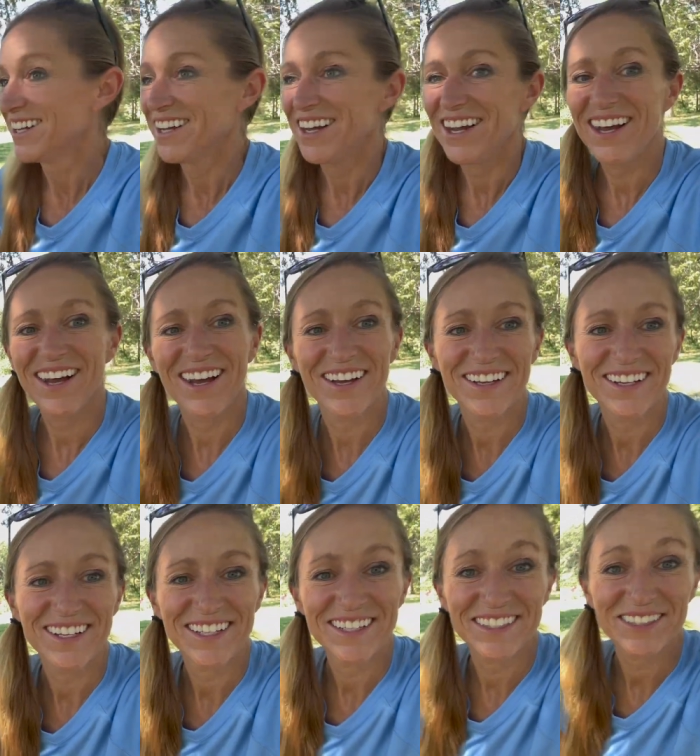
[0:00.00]
oh,
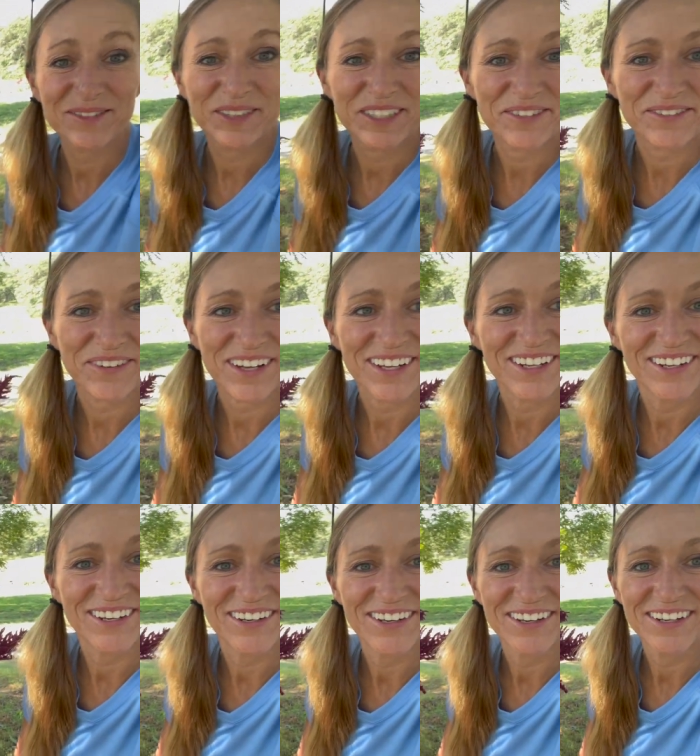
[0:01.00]
it was
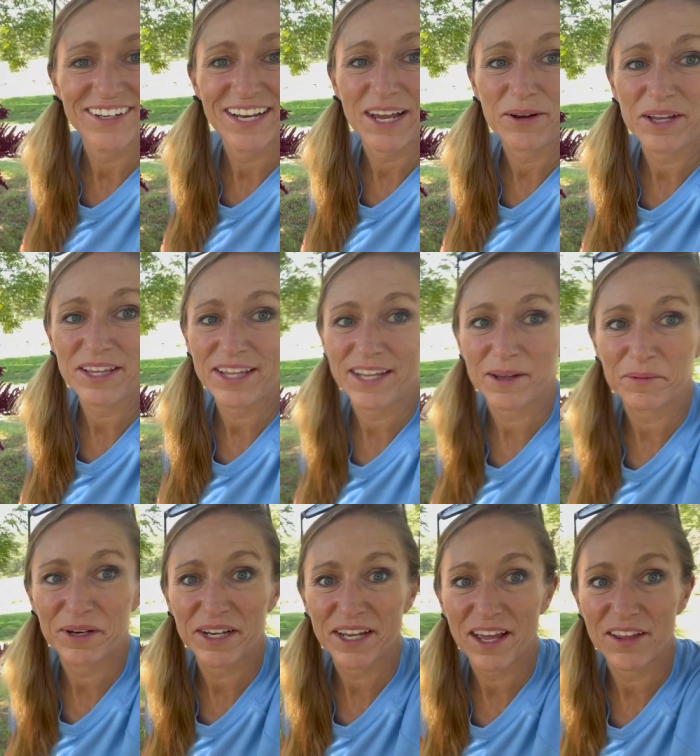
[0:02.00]
fun. Now I think I'm
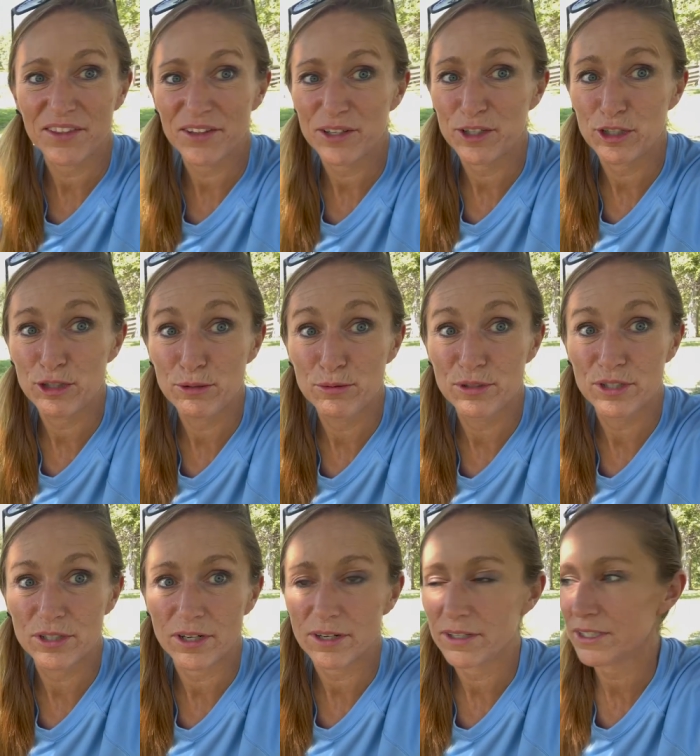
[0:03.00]
gonna cut the huge
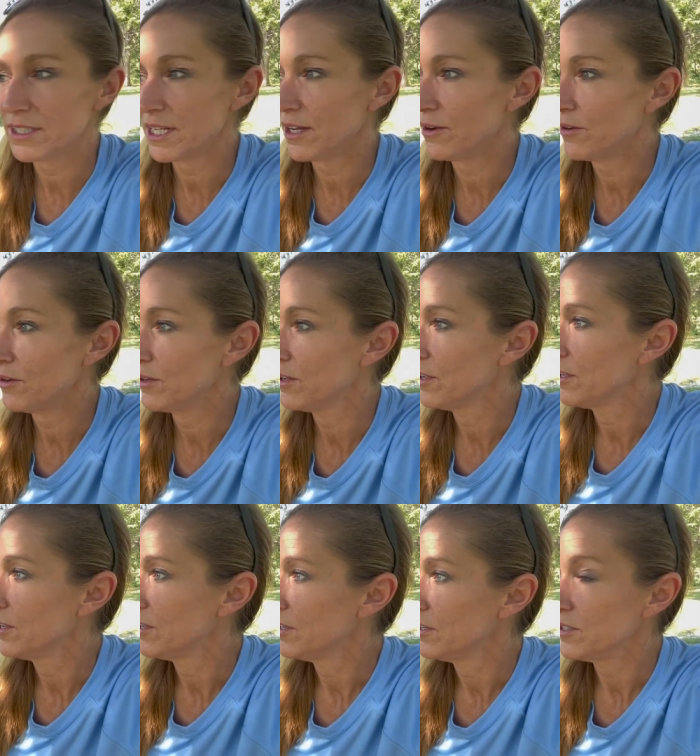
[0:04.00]
stalks out.
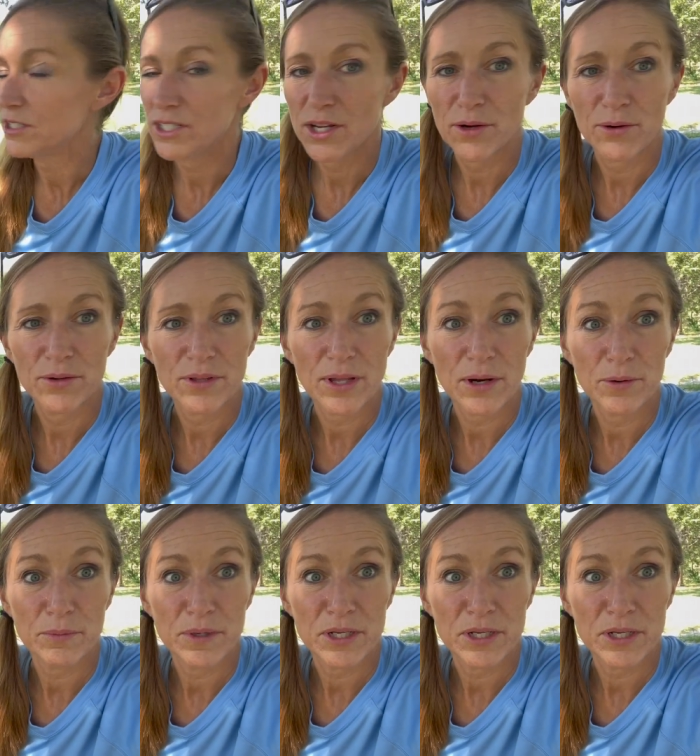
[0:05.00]
So that'll be